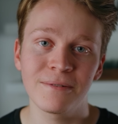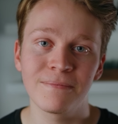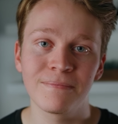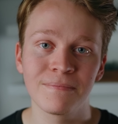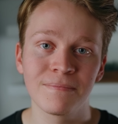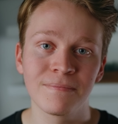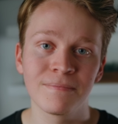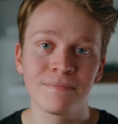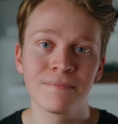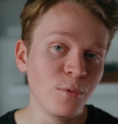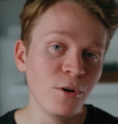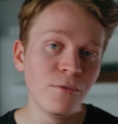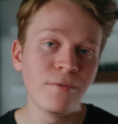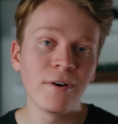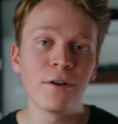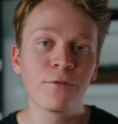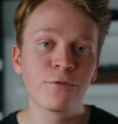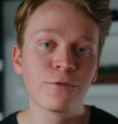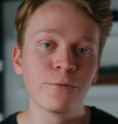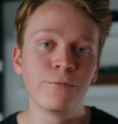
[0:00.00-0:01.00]
But let's move
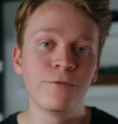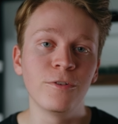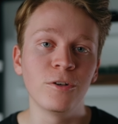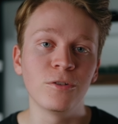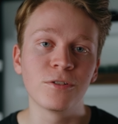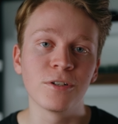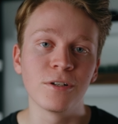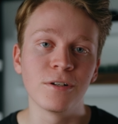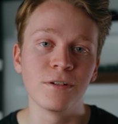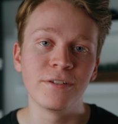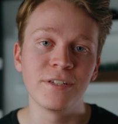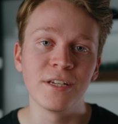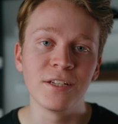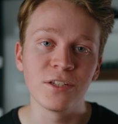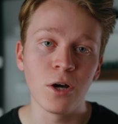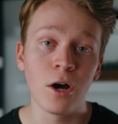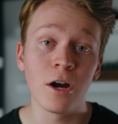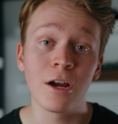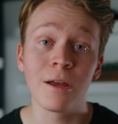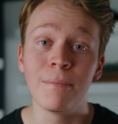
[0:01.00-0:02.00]
on from filters and
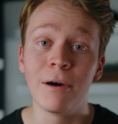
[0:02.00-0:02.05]
talk